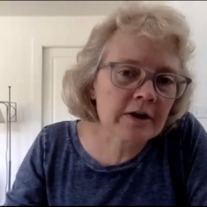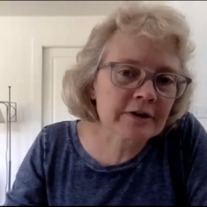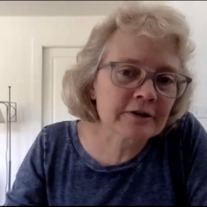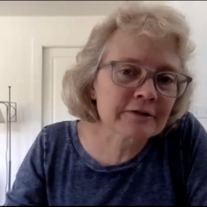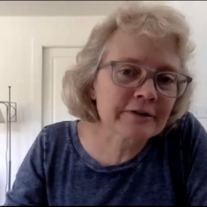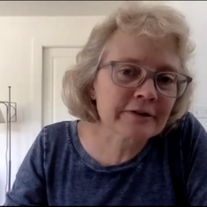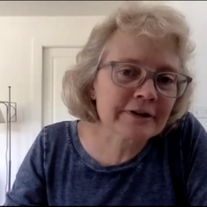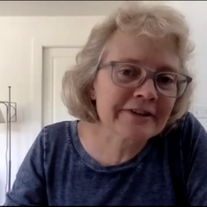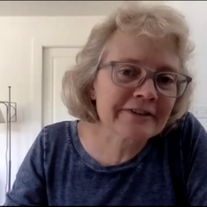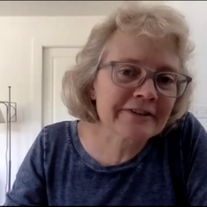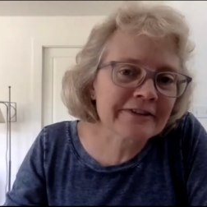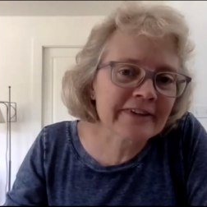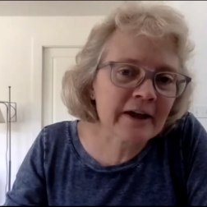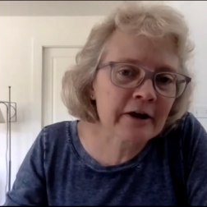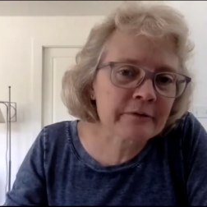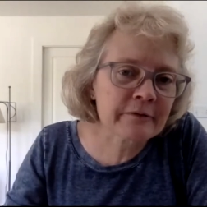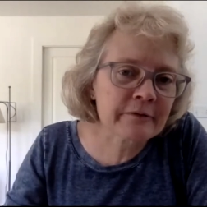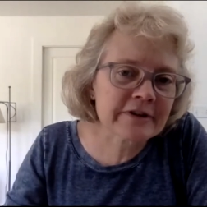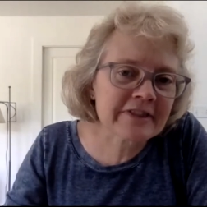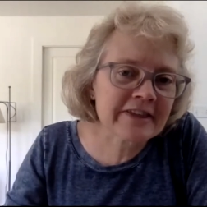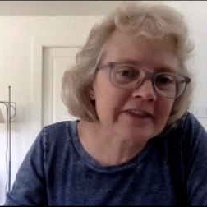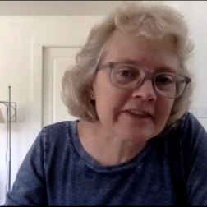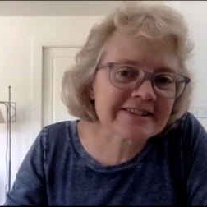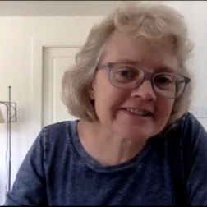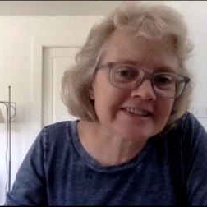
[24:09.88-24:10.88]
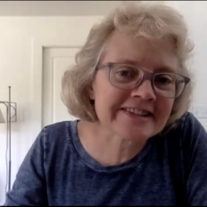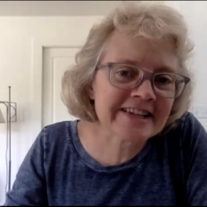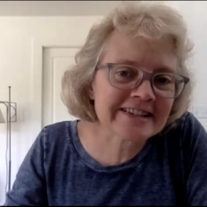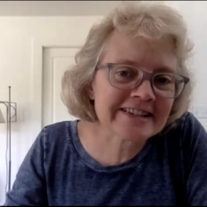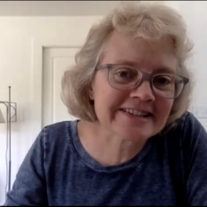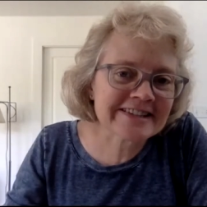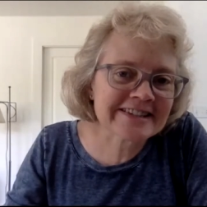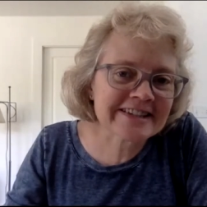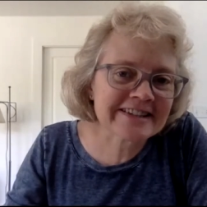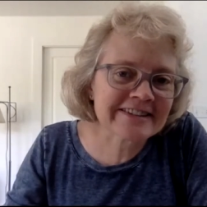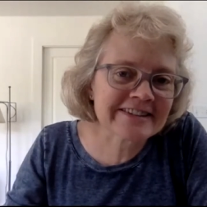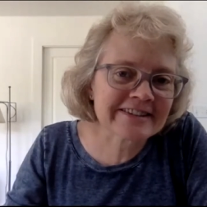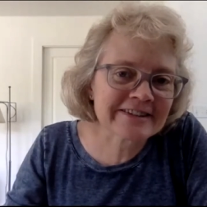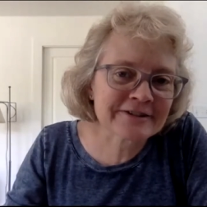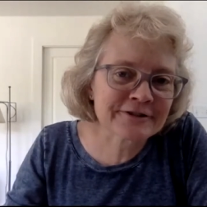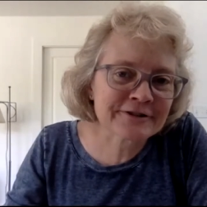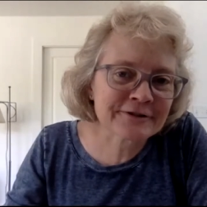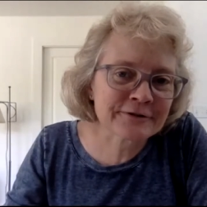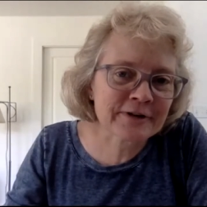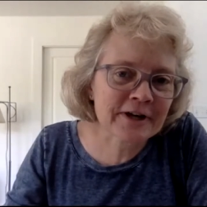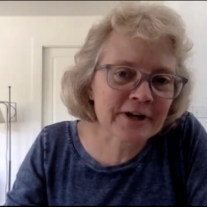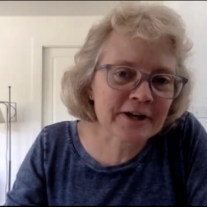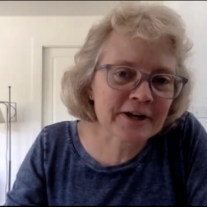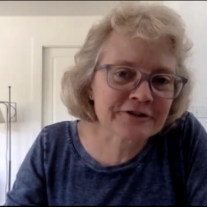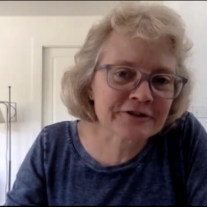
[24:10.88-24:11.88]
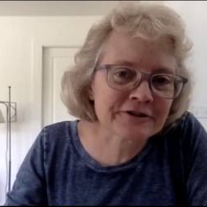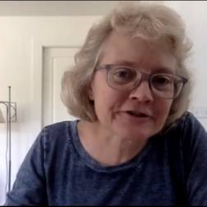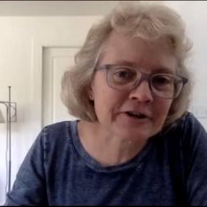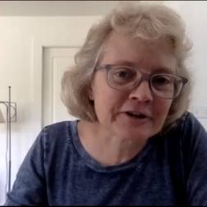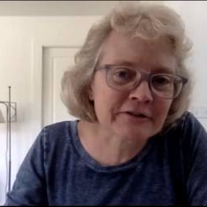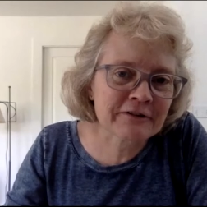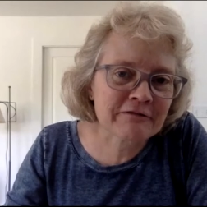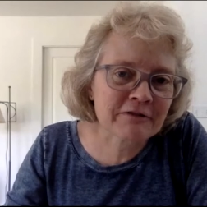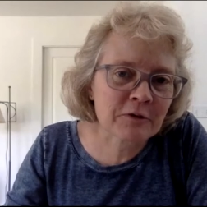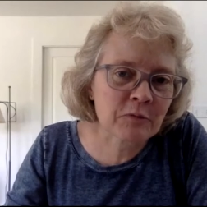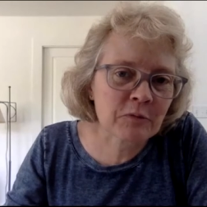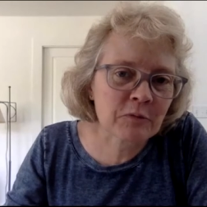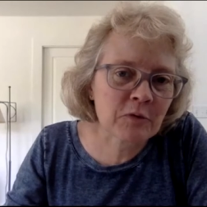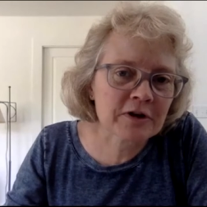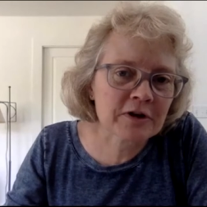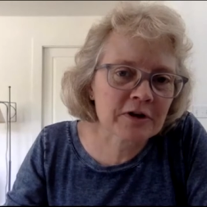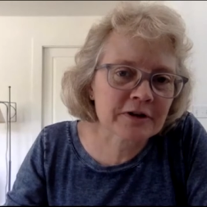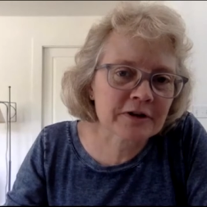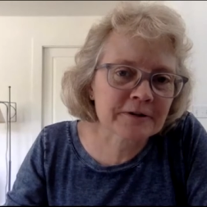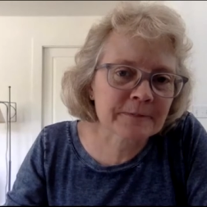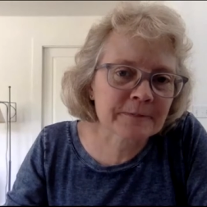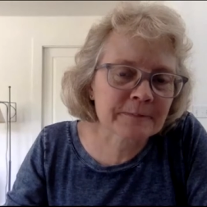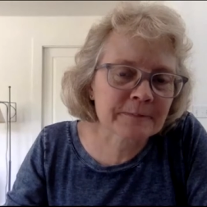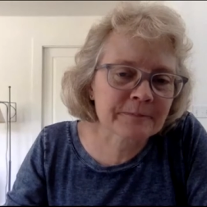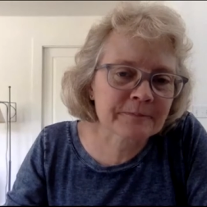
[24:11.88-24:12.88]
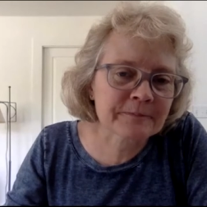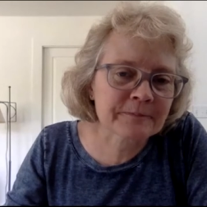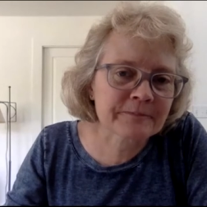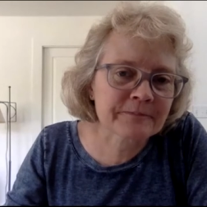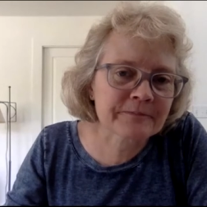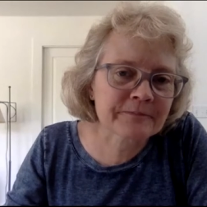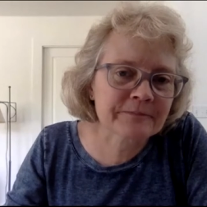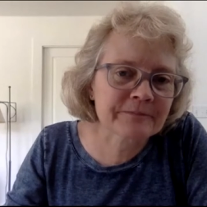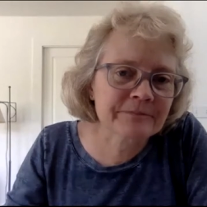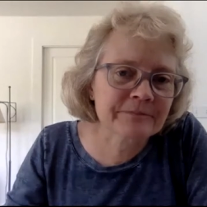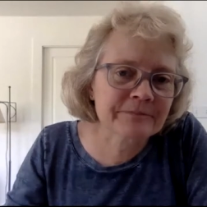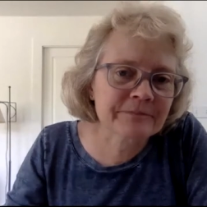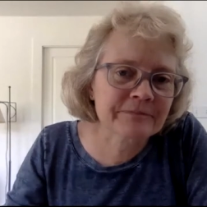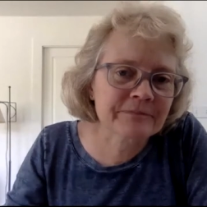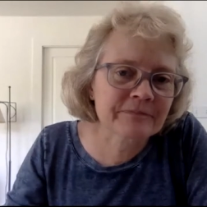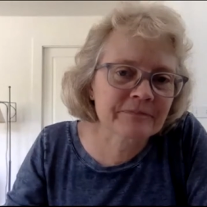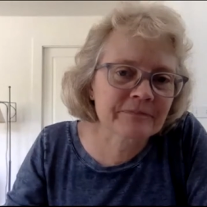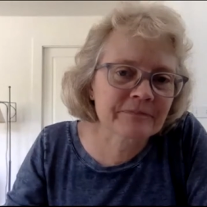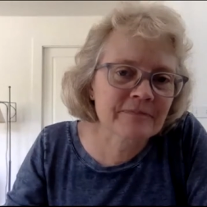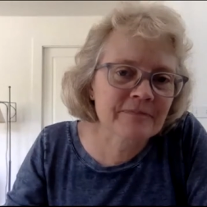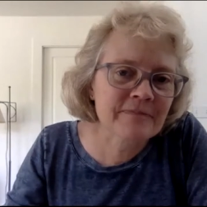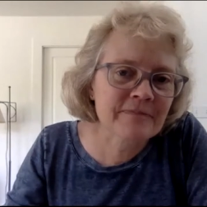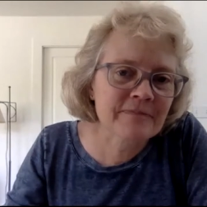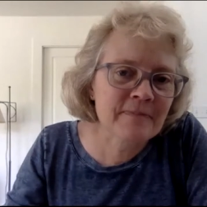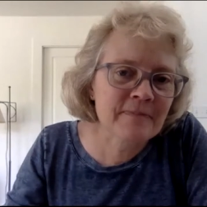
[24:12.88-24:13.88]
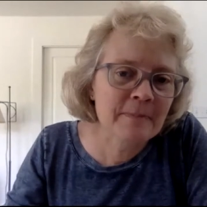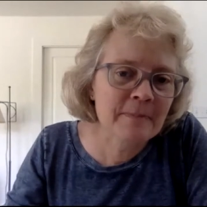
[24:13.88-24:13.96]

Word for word: is? How are they sensing the direction of the water? Yeah, that's a great